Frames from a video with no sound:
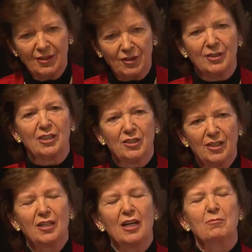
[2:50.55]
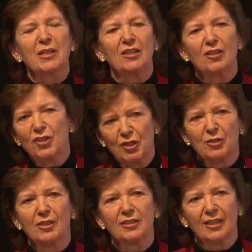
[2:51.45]
so that um, we can
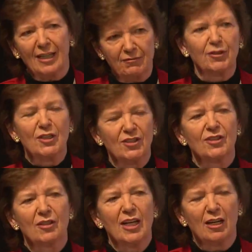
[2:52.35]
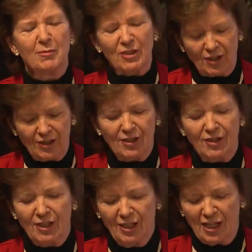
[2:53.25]
ensure that that voice um, is
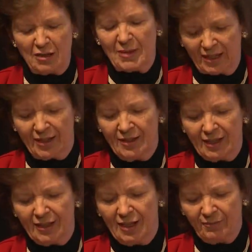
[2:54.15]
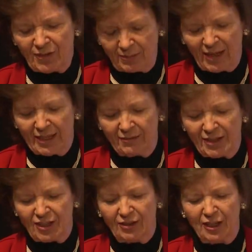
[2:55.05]
heard um, in the um, high
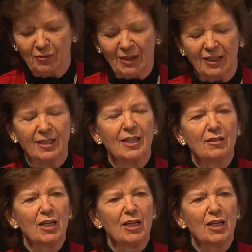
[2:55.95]
level steering committee.